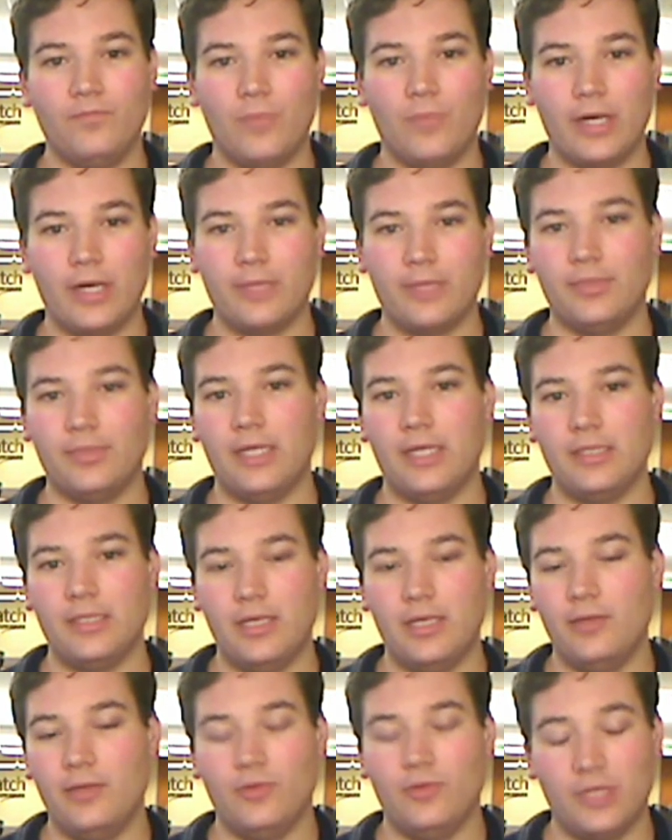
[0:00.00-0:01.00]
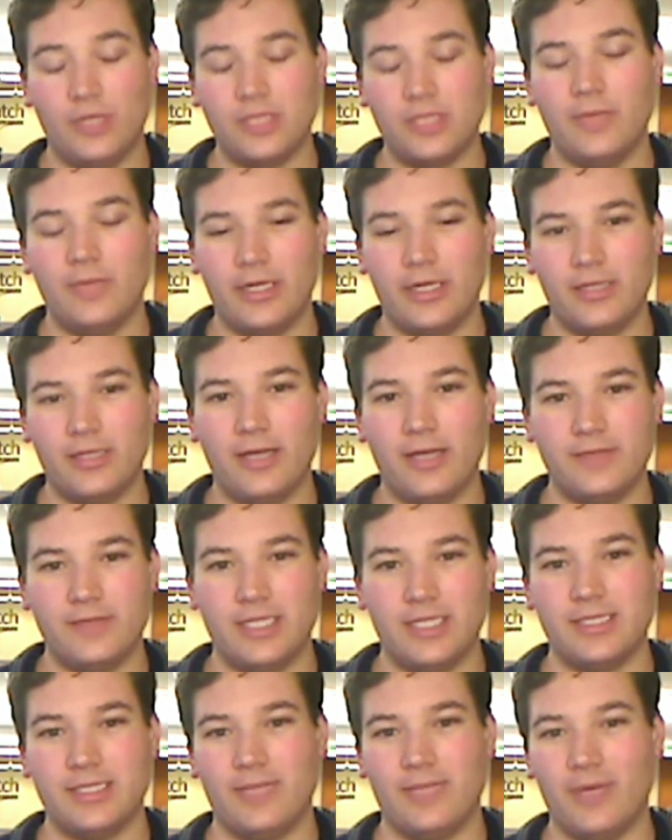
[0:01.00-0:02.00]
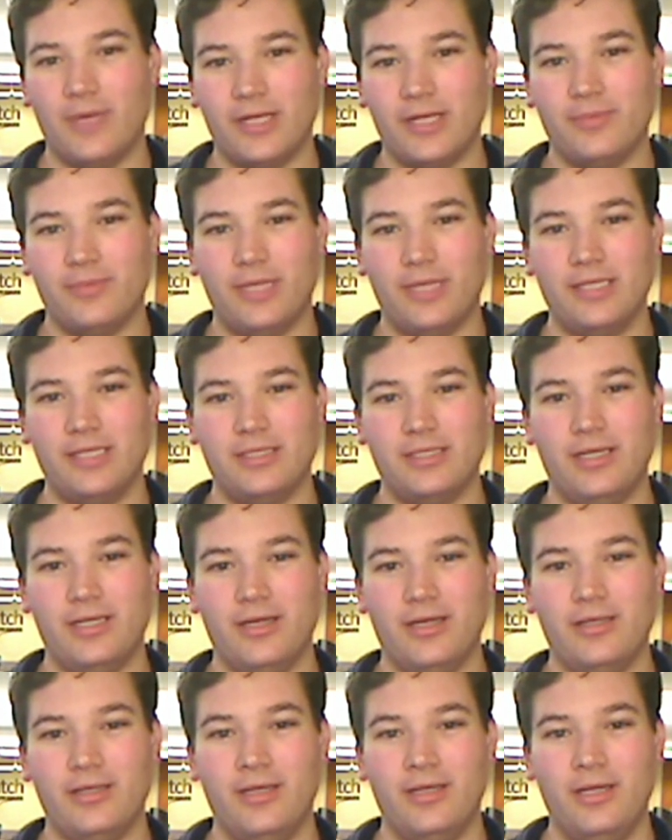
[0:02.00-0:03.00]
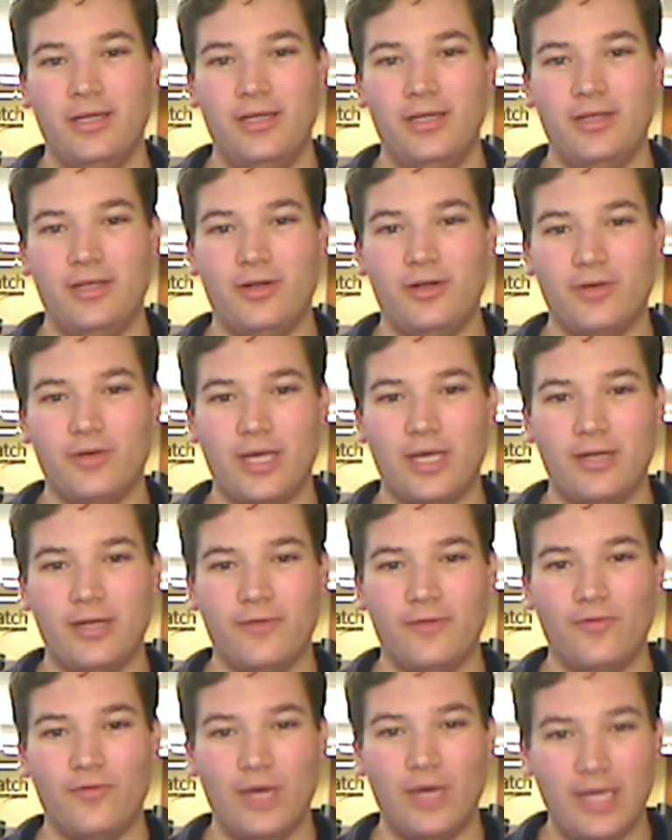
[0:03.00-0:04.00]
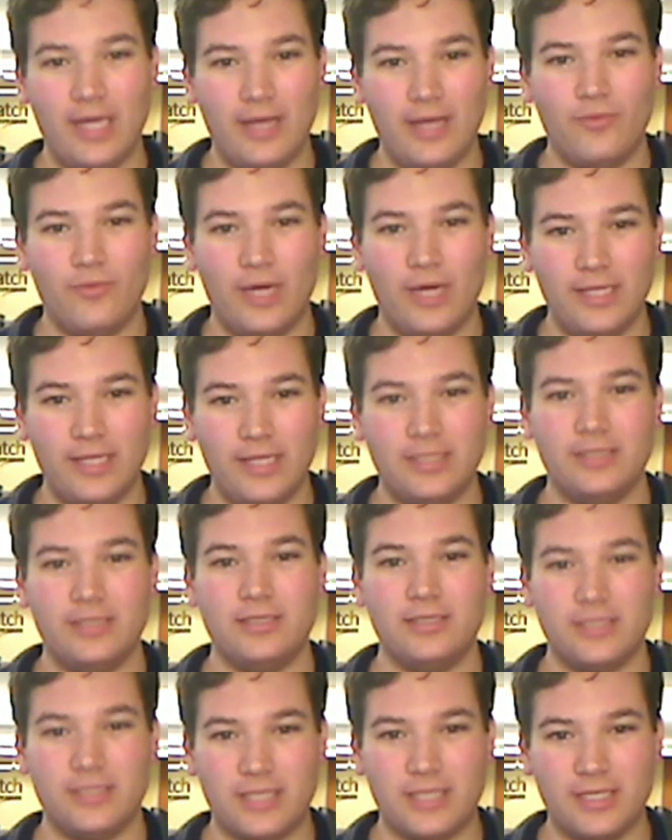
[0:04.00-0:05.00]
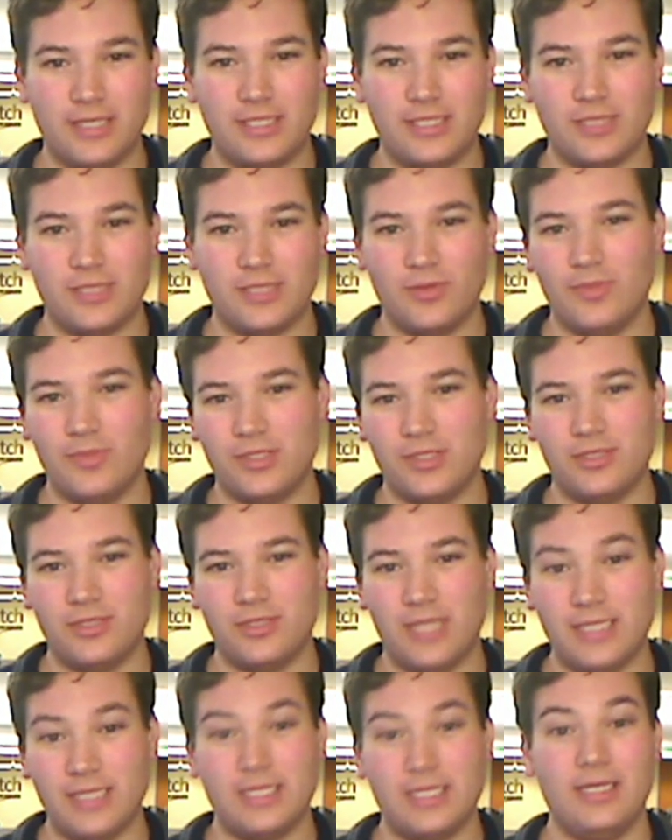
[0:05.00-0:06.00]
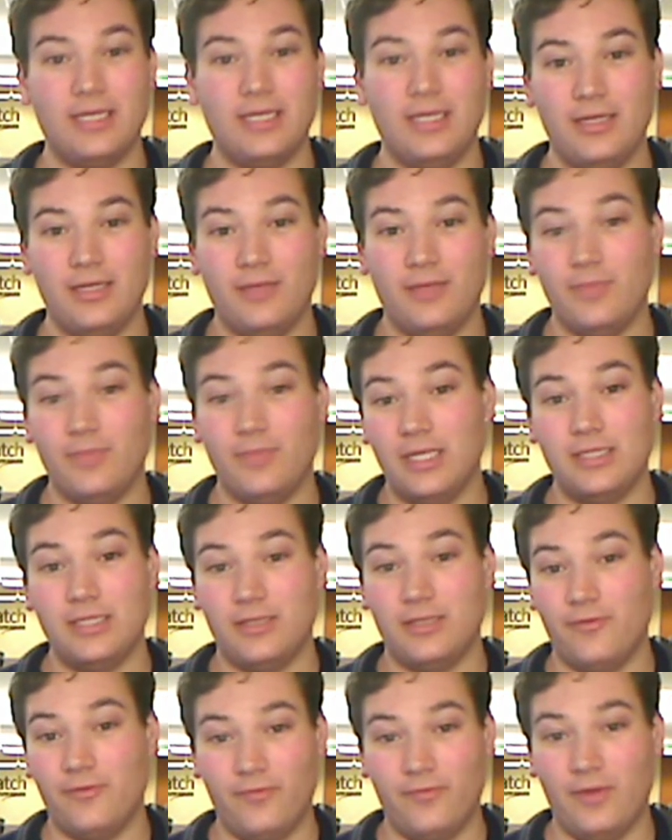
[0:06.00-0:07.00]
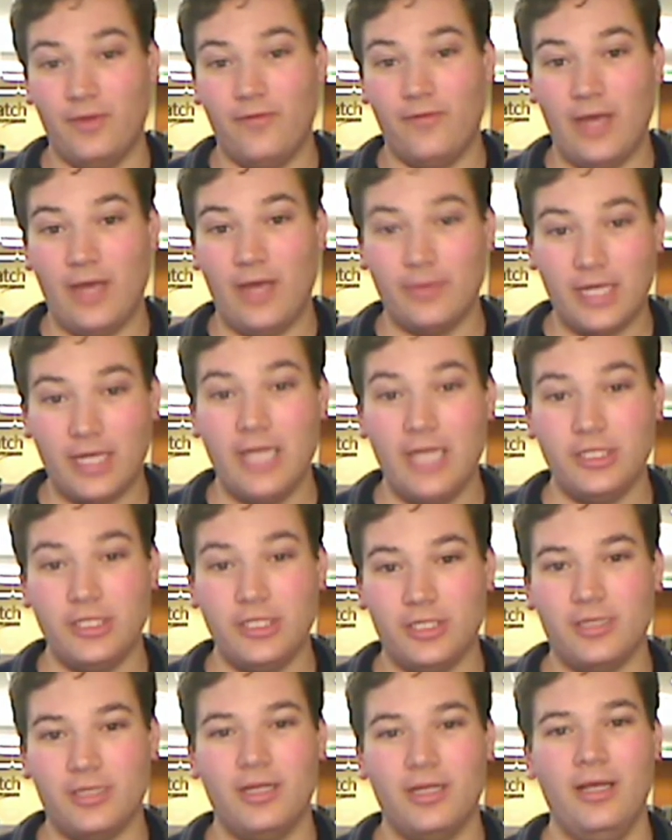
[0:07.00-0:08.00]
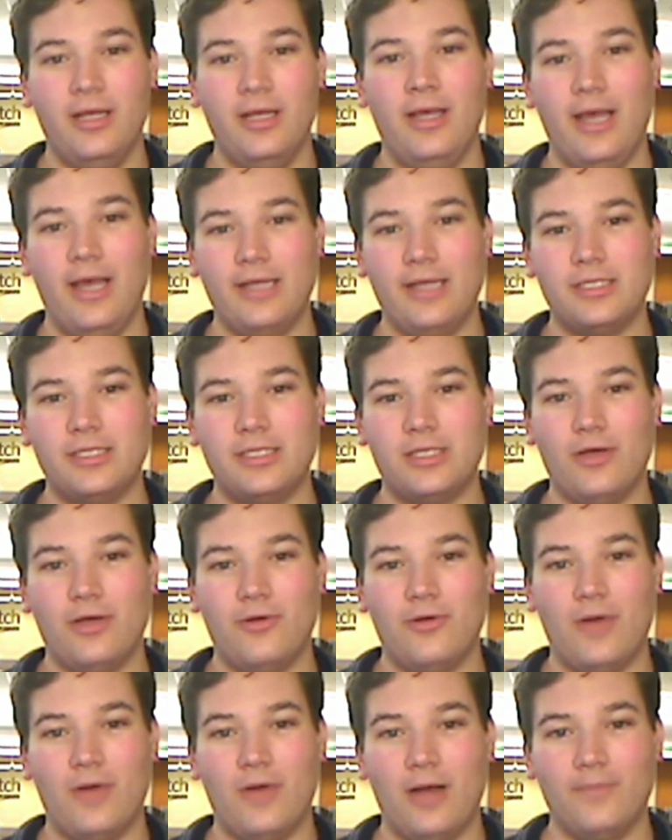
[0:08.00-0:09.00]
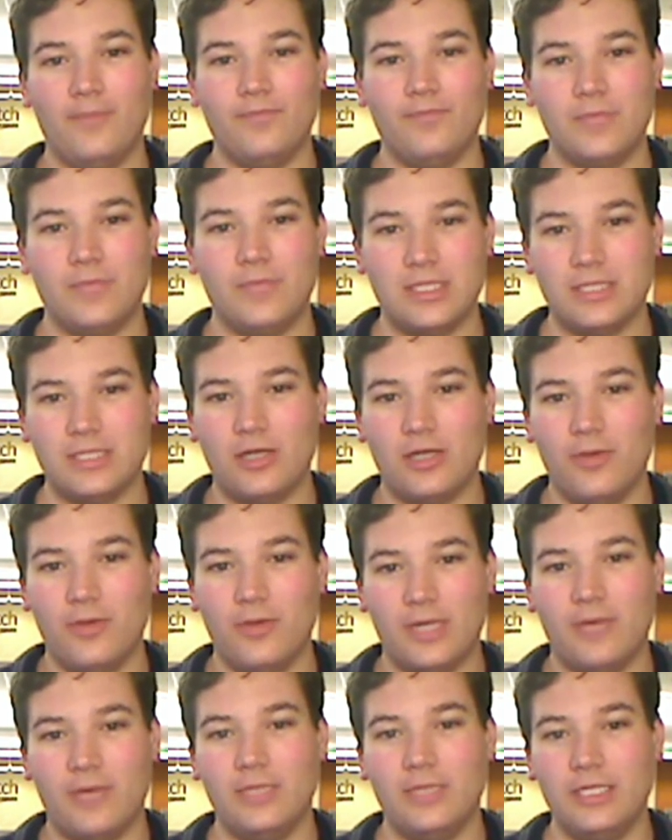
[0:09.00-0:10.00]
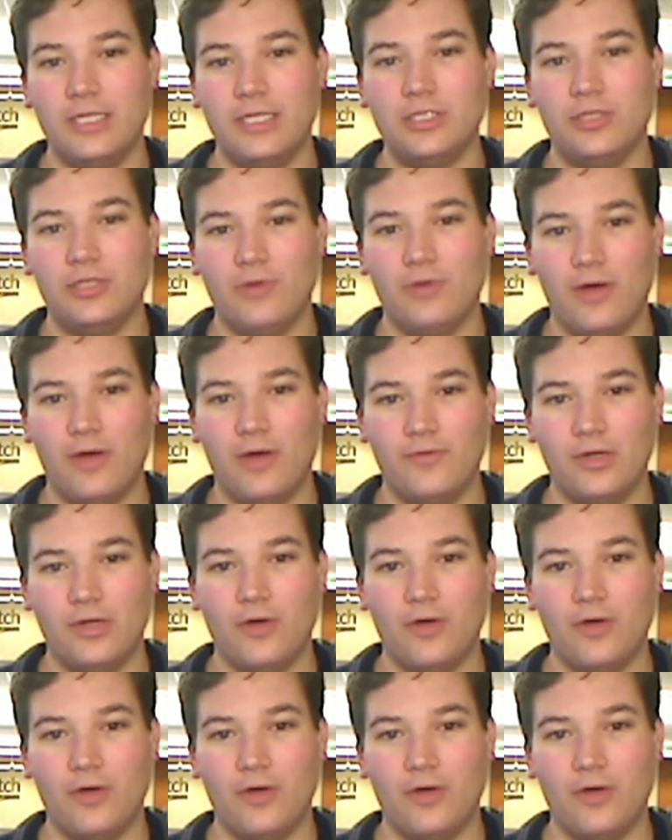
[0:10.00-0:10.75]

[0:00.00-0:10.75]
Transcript: Marketplace, This American Life says that Marketplace, you know, kind of went and discussed this with Mr. Daisey, and he admitted to a fabrication. And so this has all become an issue of, you